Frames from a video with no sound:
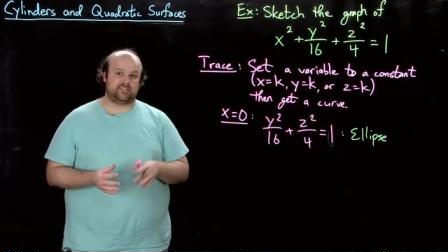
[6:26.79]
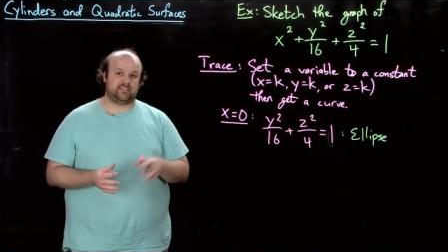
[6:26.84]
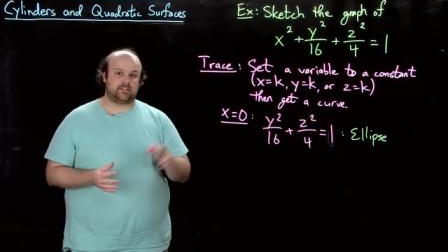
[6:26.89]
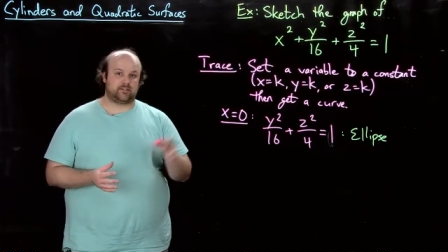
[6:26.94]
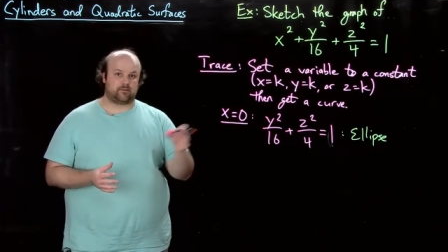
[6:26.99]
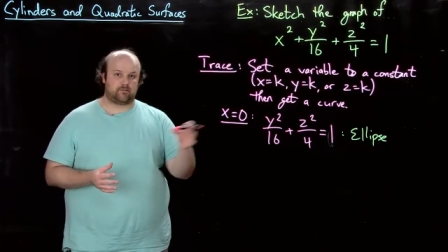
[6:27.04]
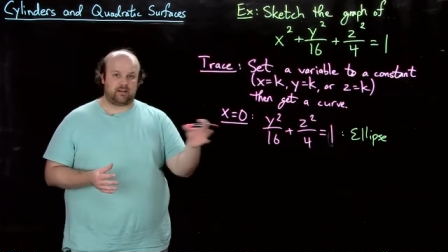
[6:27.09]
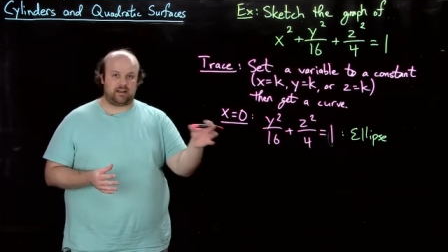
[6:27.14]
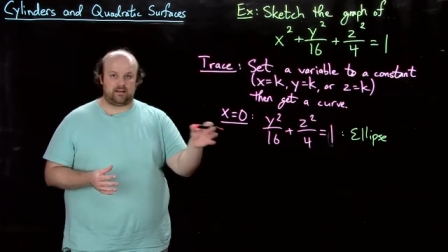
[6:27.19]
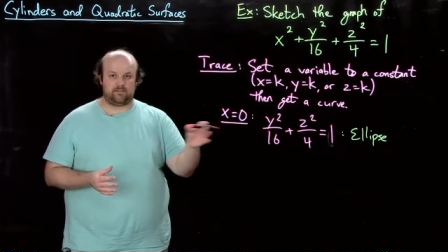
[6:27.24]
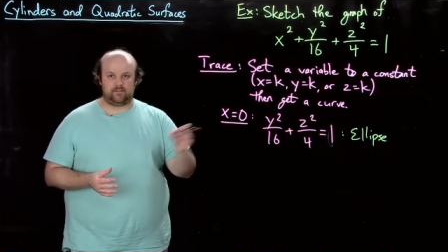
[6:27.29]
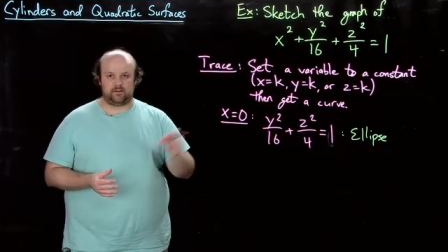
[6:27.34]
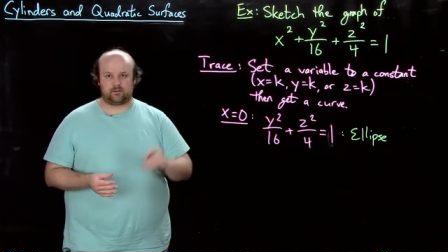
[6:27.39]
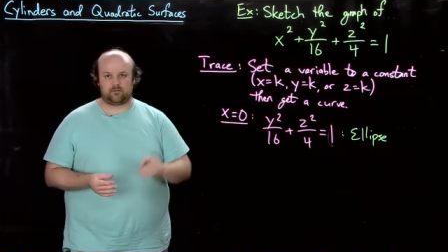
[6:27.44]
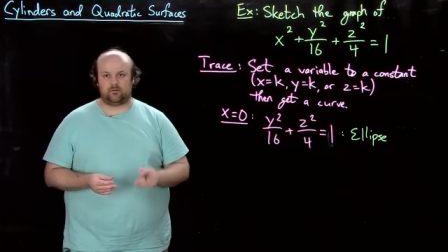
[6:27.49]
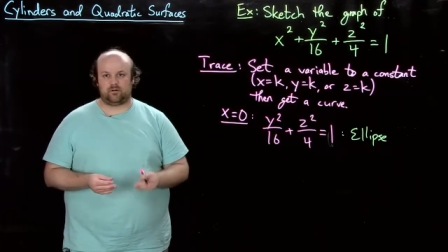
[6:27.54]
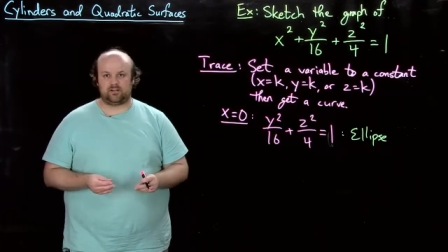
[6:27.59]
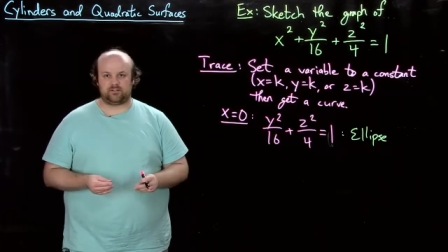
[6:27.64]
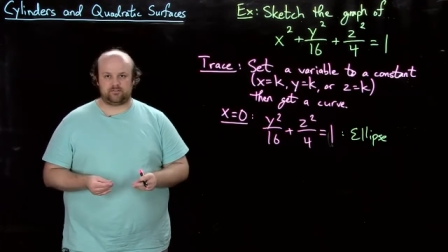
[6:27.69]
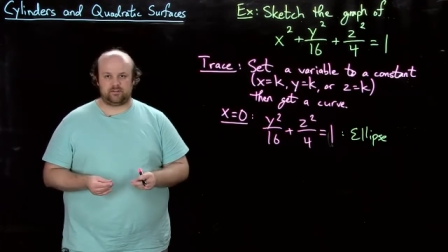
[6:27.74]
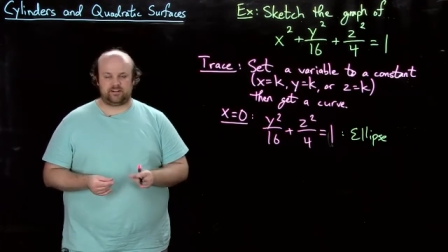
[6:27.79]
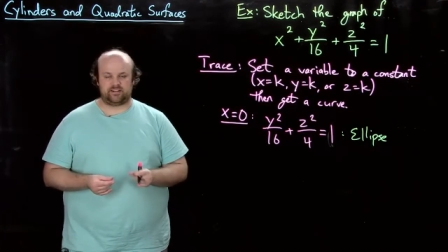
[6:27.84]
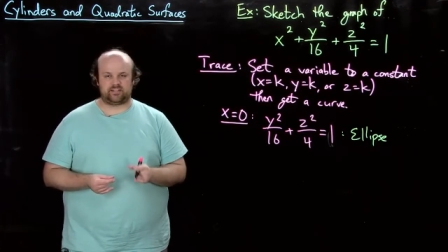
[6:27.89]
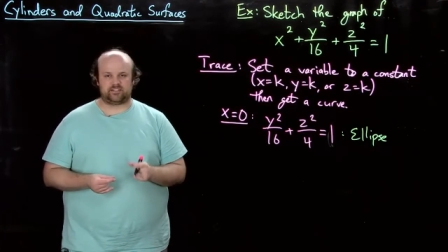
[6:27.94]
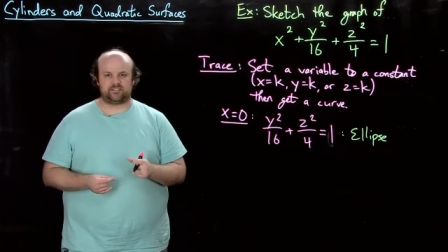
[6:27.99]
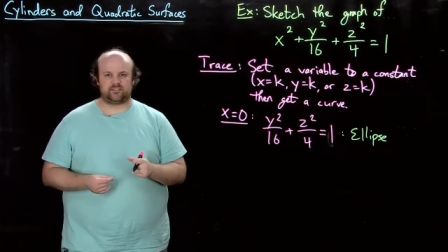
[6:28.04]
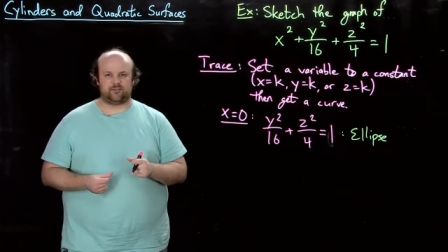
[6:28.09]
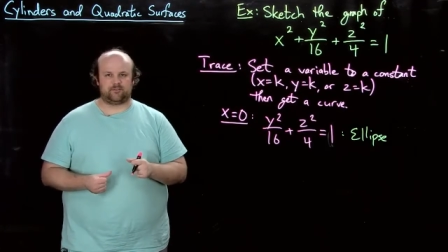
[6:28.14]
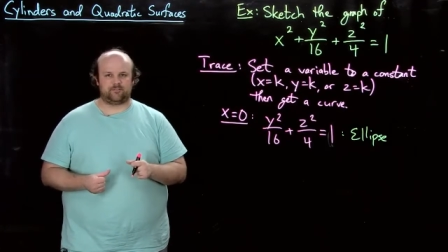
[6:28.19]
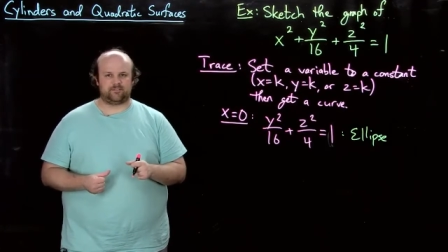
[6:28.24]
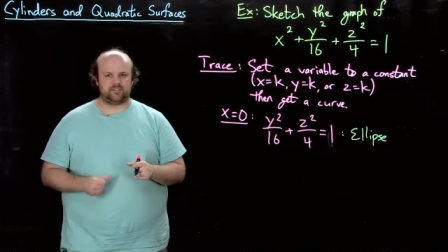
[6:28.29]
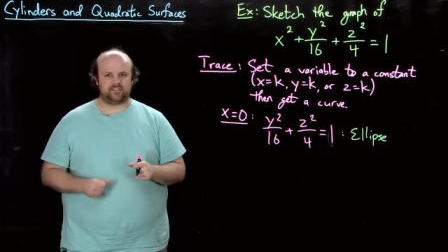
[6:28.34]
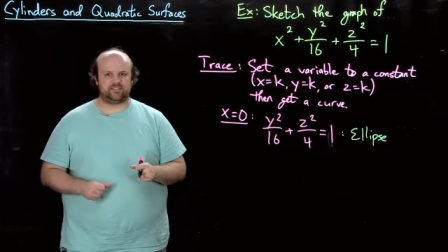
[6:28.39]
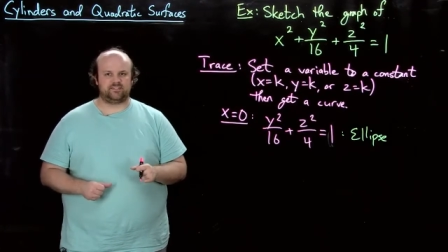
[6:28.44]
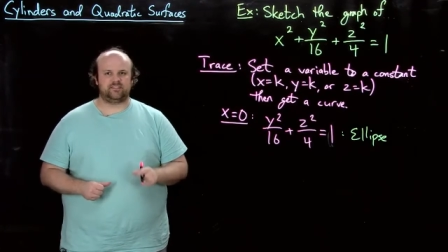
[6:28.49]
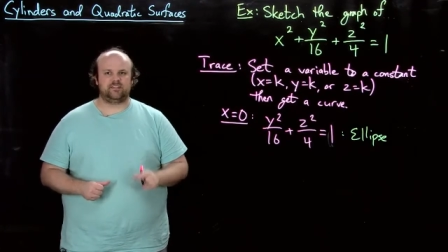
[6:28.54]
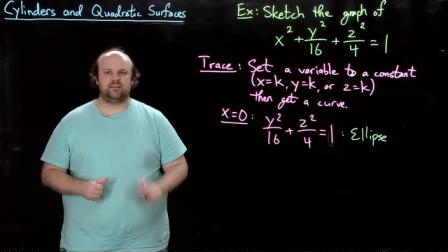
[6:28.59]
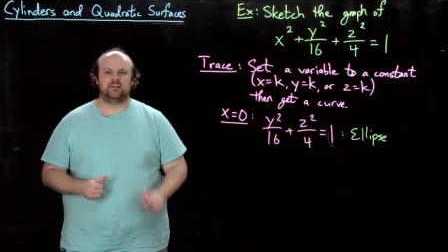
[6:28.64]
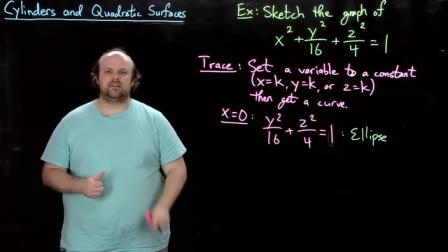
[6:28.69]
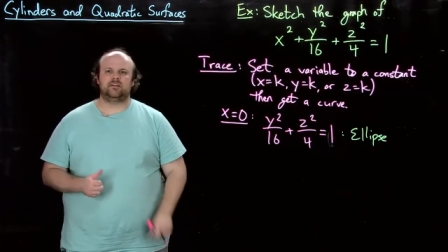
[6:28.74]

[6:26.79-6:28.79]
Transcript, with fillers: to graph a quadratic surface